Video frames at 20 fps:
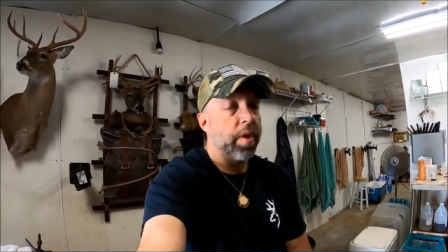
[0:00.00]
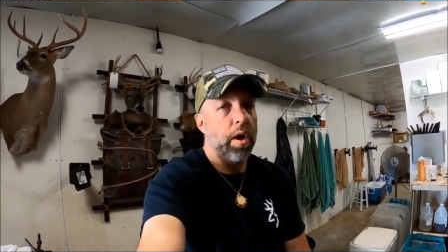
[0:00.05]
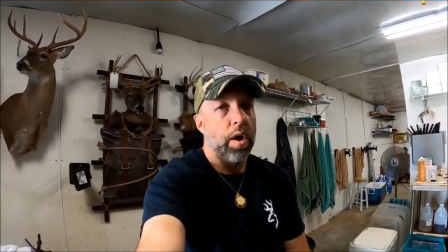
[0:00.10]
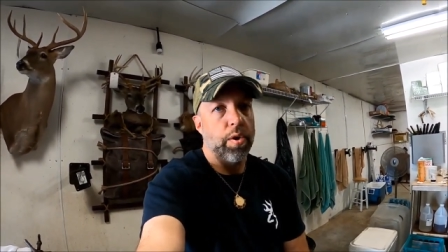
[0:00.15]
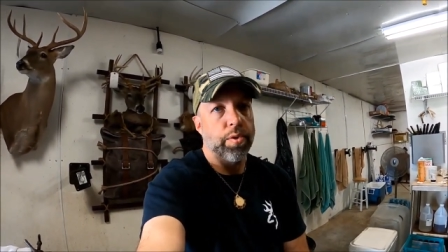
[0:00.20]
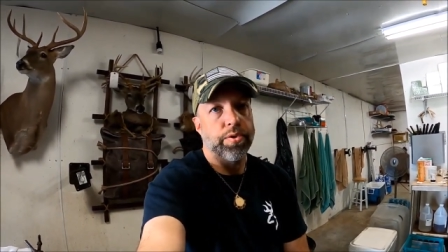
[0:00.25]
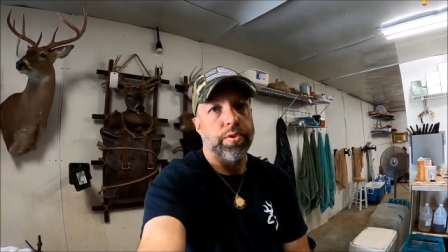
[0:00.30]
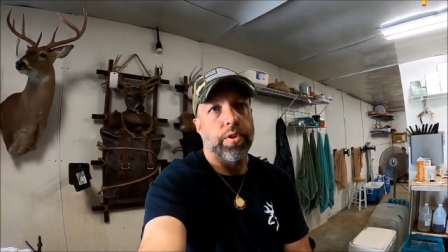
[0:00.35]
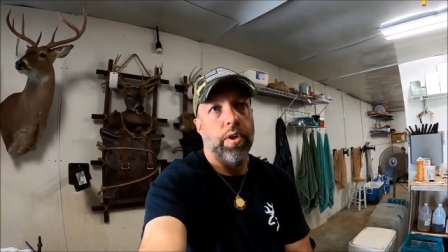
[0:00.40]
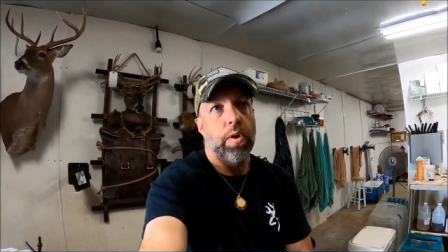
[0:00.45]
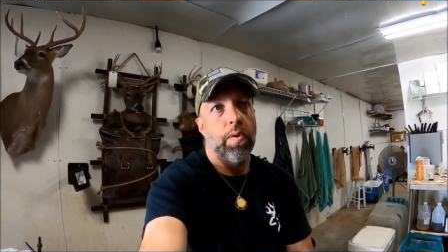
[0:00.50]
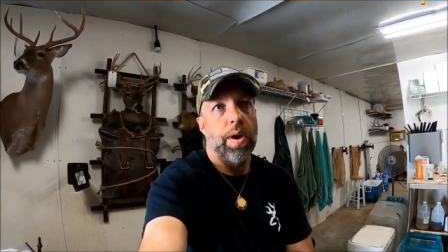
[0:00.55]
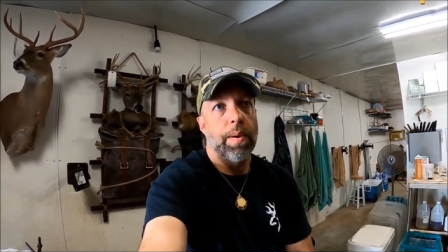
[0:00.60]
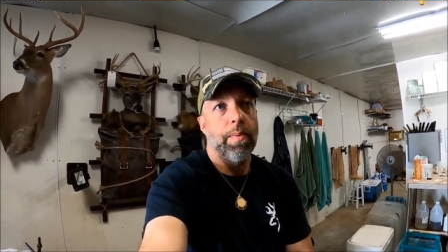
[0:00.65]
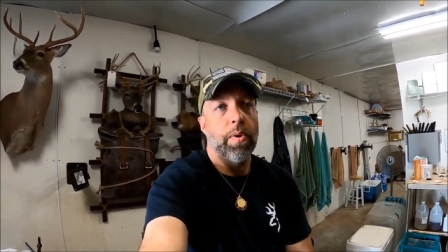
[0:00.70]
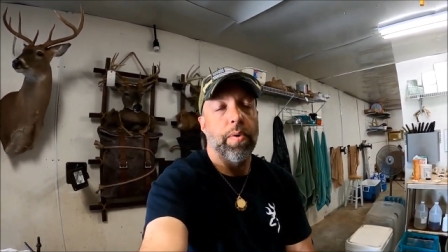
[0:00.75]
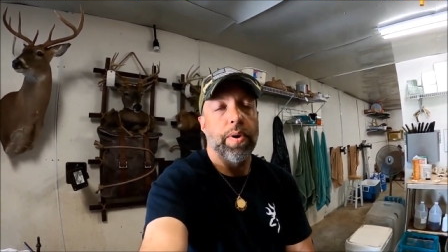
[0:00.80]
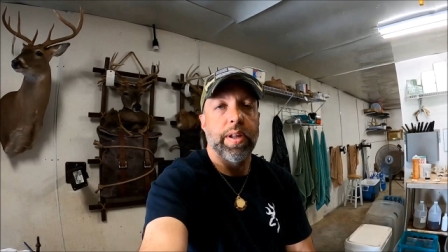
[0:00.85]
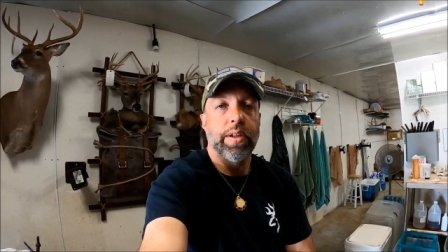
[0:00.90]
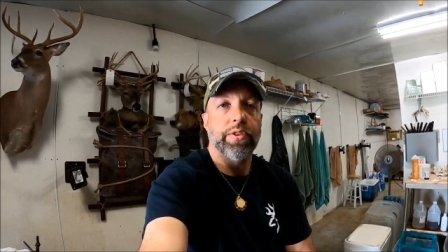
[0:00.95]
Also,
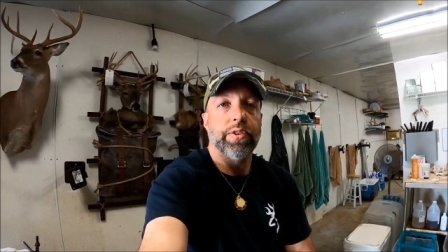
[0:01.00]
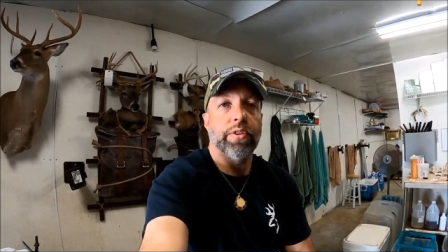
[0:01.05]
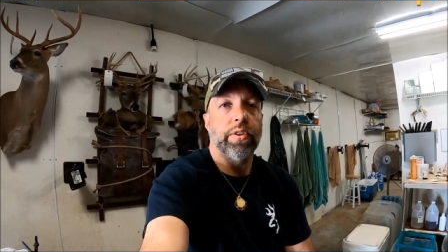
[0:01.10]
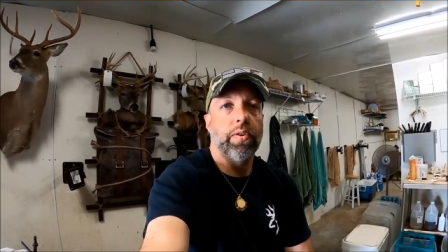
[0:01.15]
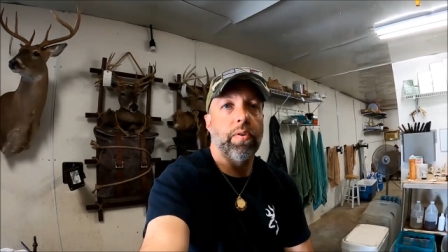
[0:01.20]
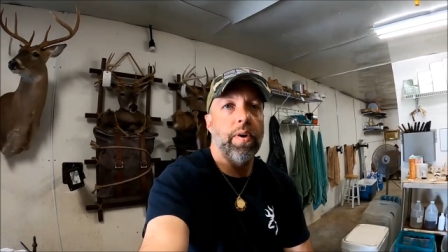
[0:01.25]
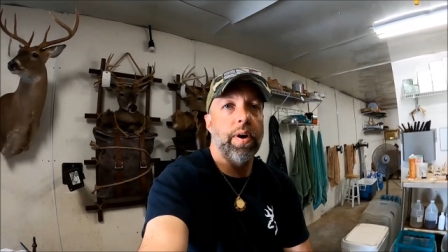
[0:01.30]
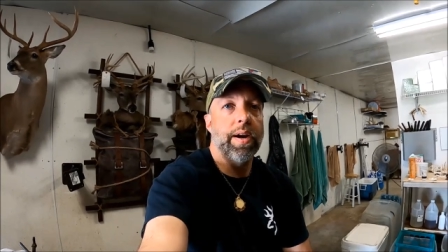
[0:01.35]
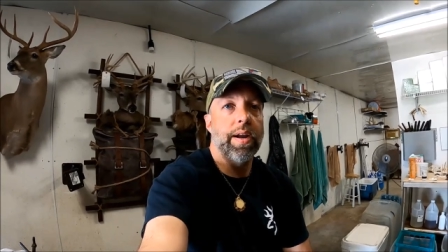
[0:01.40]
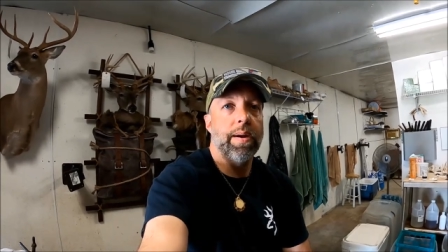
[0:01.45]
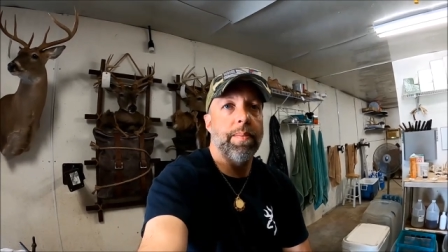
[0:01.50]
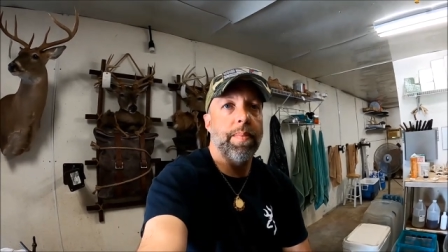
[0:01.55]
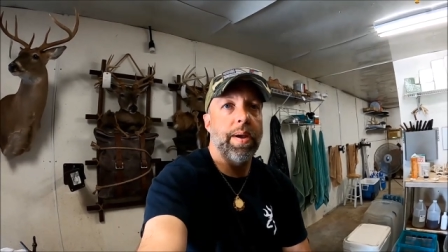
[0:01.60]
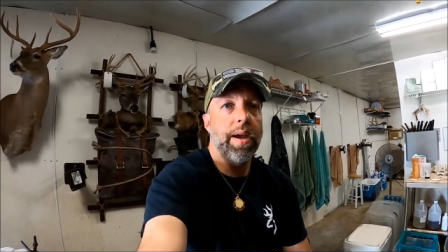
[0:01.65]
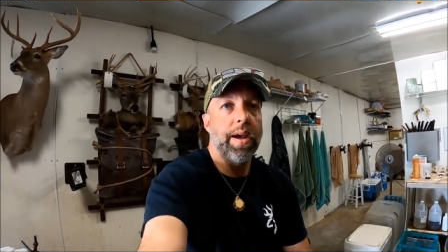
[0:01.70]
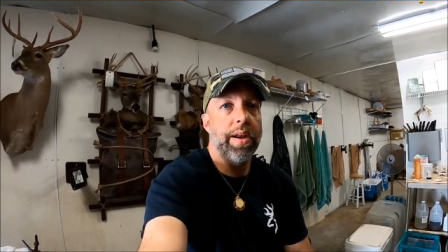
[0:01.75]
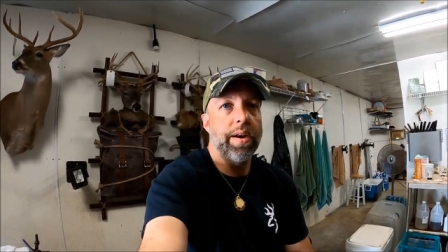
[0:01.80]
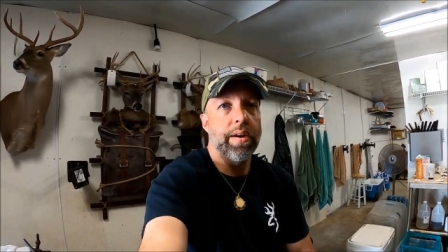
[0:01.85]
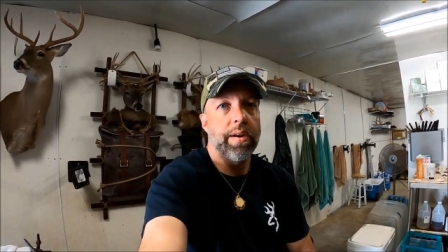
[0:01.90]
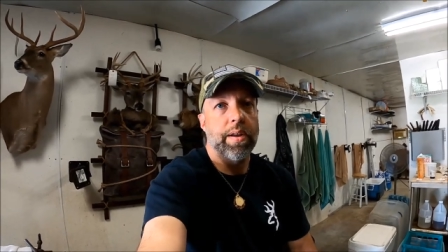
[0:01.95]
I'm on Instagram
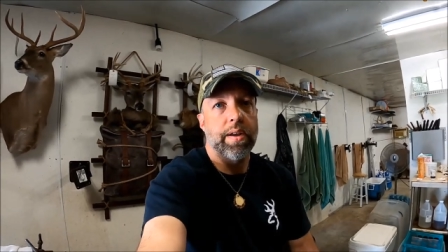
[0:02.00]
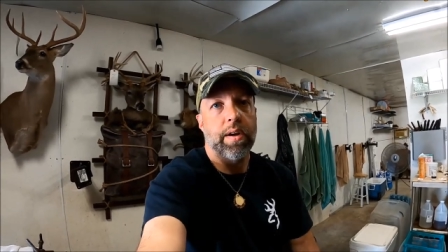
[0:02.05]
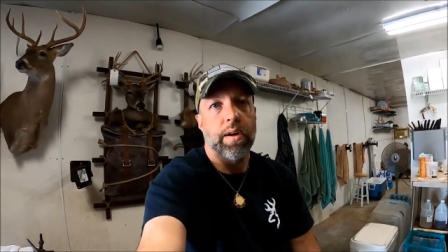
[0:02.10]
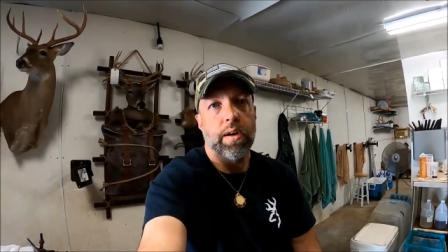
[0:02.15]
at